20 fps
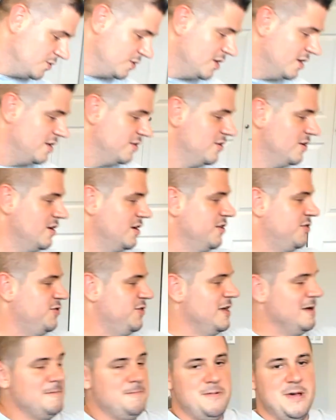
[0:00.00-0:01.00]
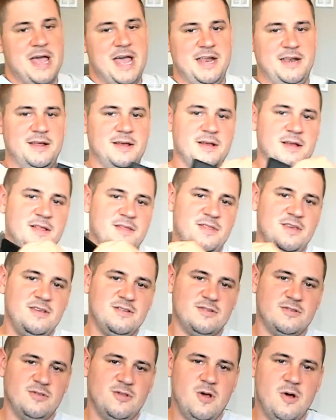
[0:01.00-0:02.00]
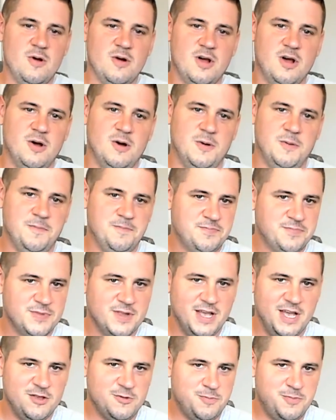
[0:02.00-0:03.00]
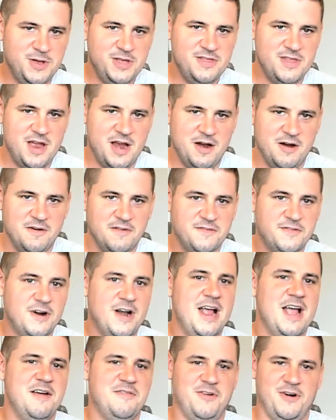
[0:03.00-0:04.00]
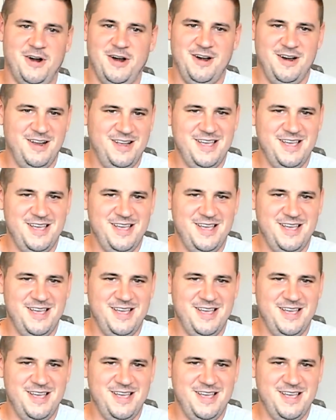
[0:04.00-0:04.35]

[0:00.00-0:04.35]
the ThinkPad, this logo has been there forever,